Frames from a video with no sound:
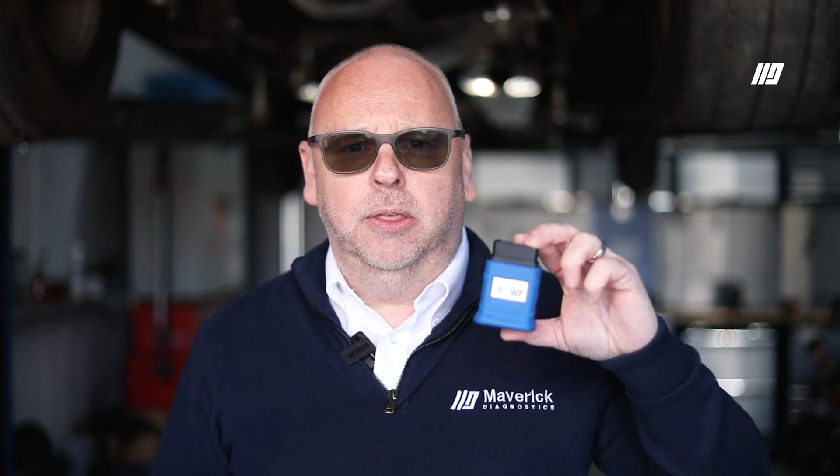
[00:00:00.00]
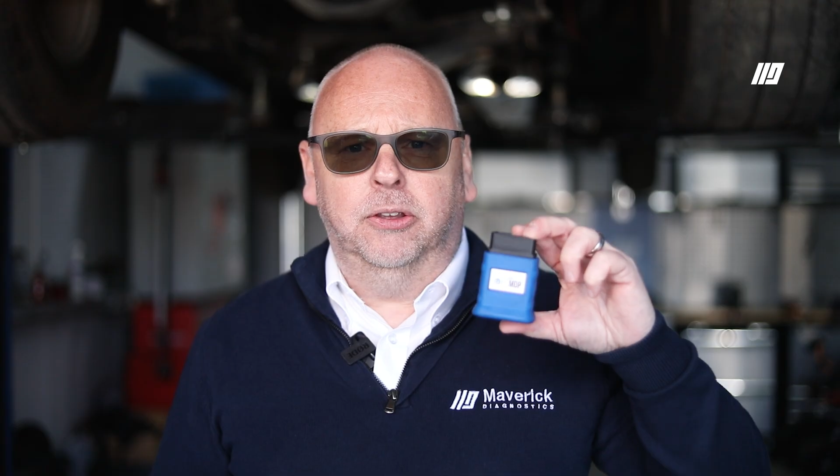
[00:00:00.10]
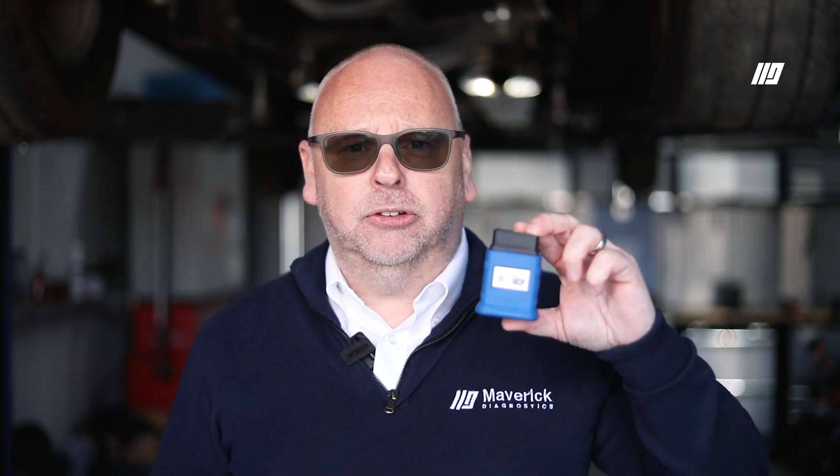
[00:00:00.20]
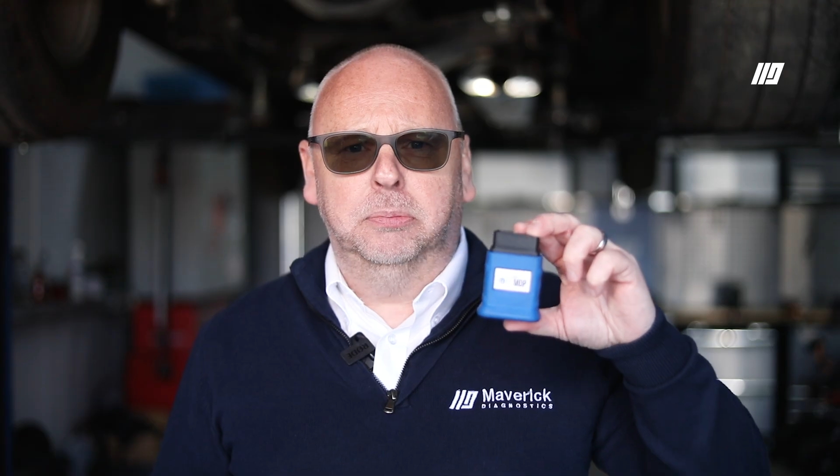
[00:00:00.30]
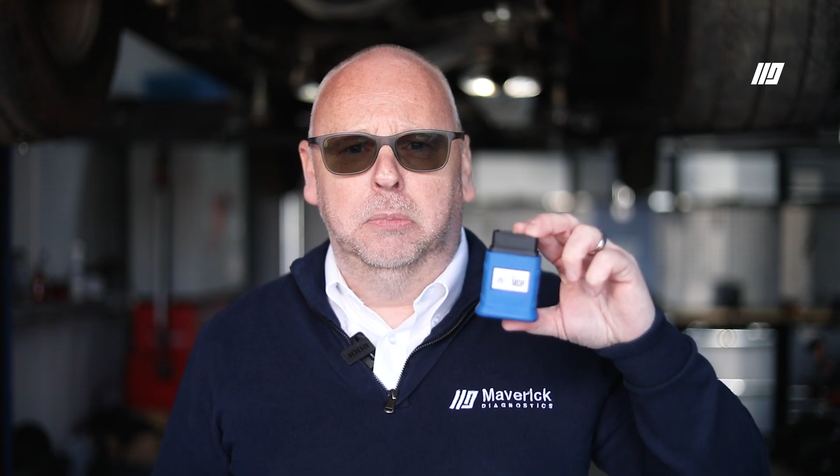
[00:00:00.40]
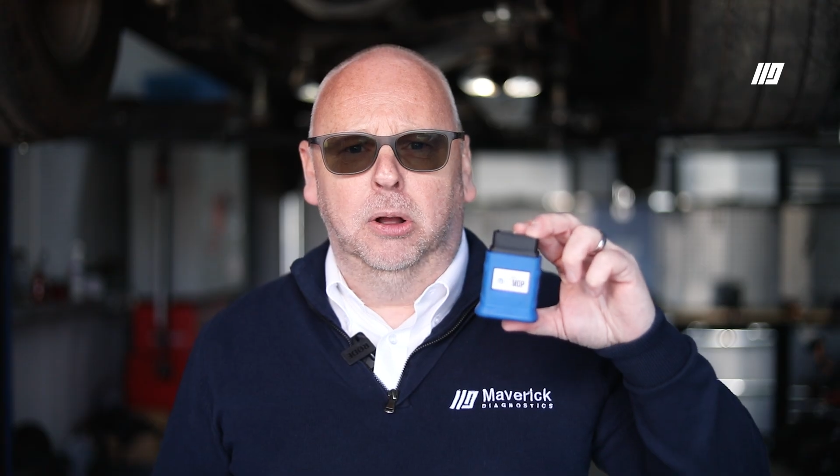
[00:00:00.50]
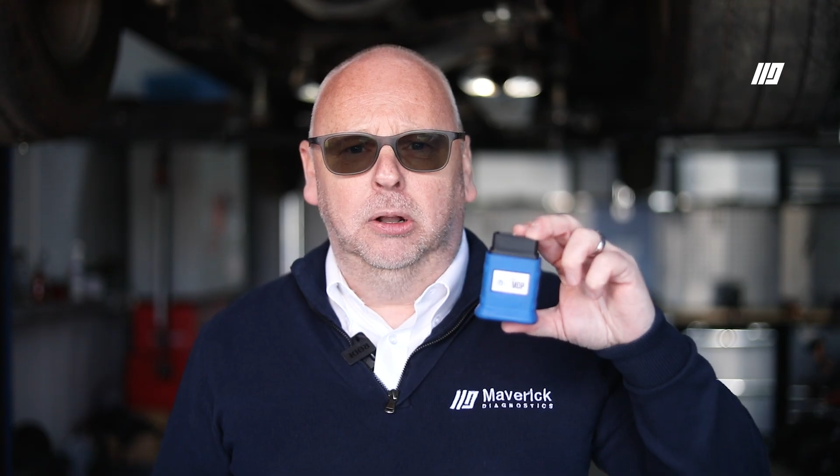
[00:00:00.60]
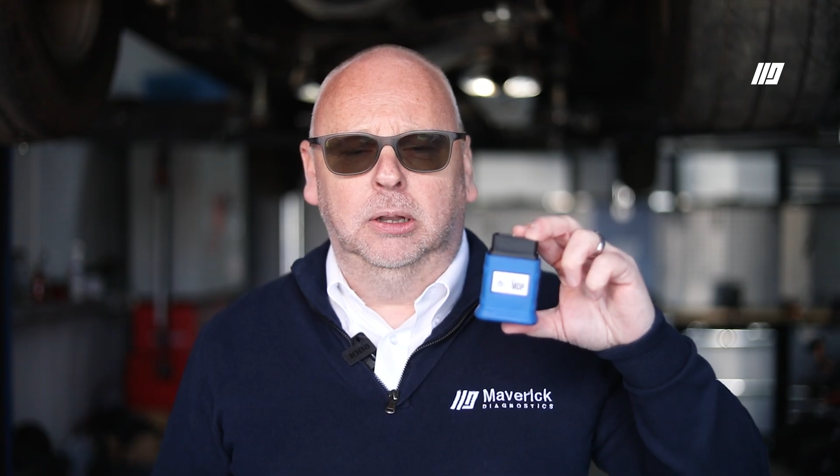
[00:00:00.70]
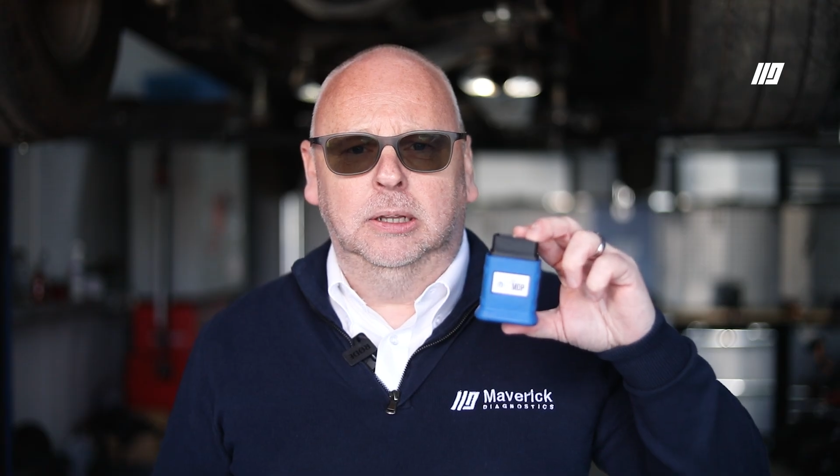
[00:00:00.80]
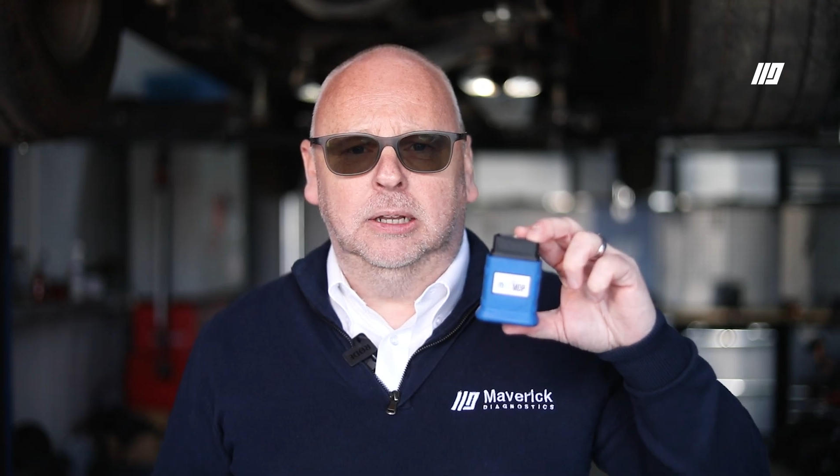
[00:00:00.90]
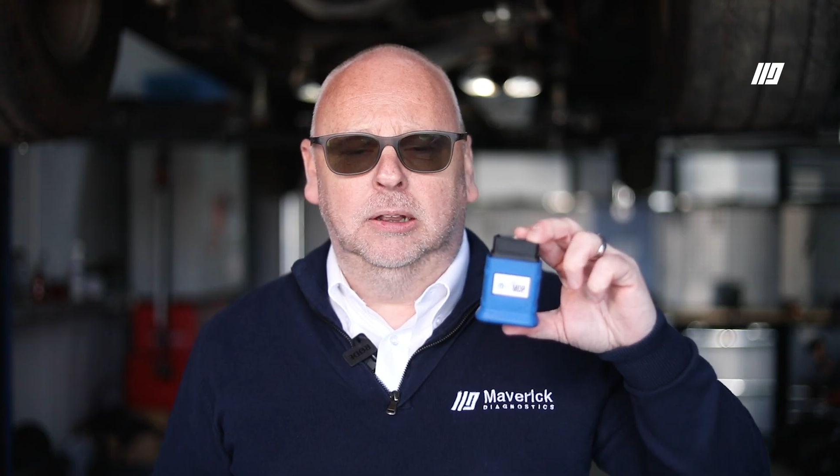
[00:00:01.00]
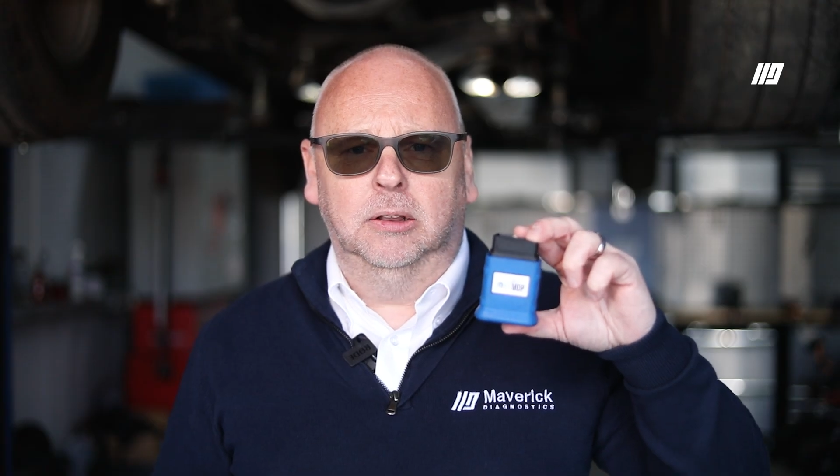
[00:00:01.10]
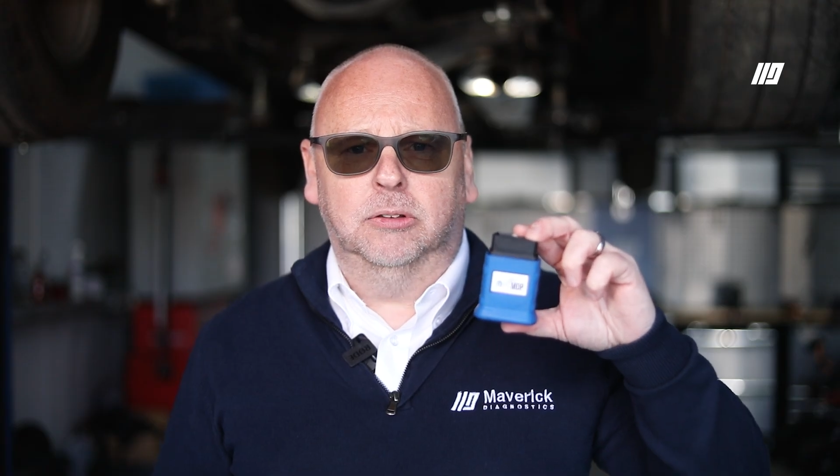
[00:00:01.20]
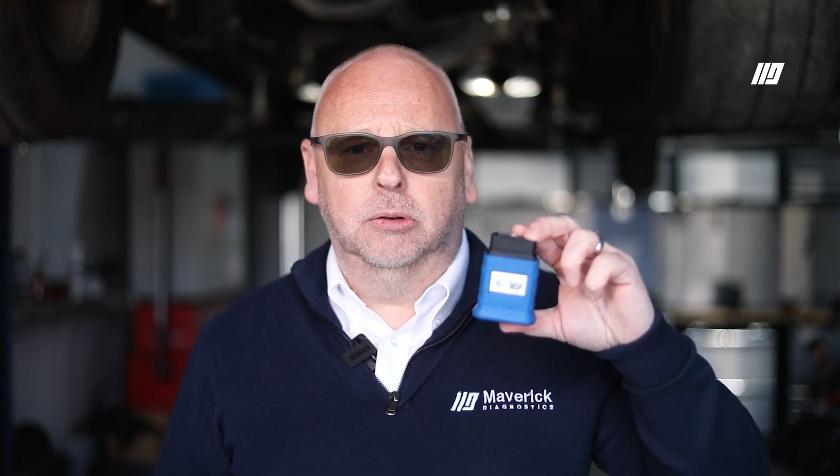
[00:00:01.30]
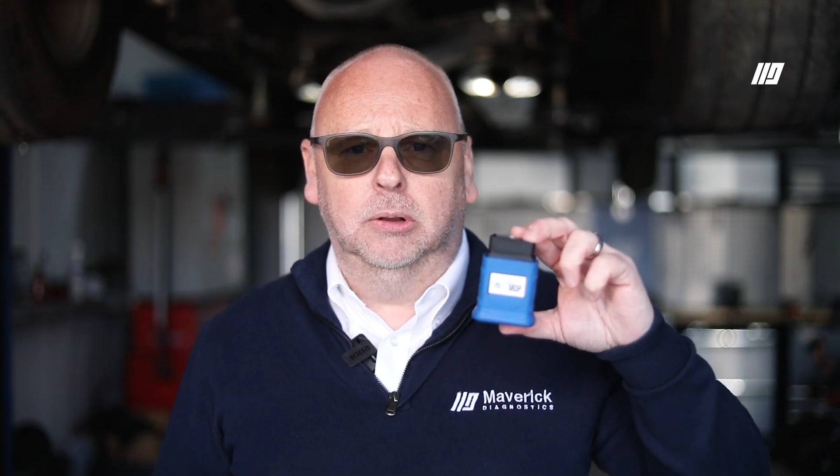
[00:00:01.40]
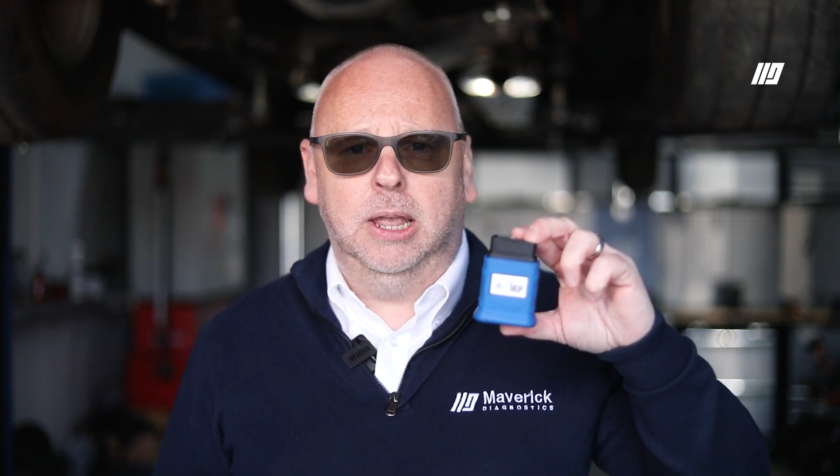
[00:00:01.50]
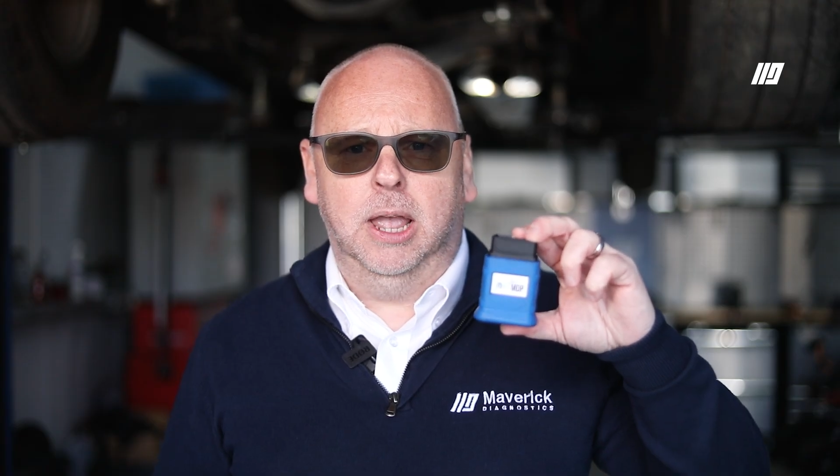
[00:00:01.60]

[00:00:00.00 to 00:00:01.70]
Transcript: This small little tool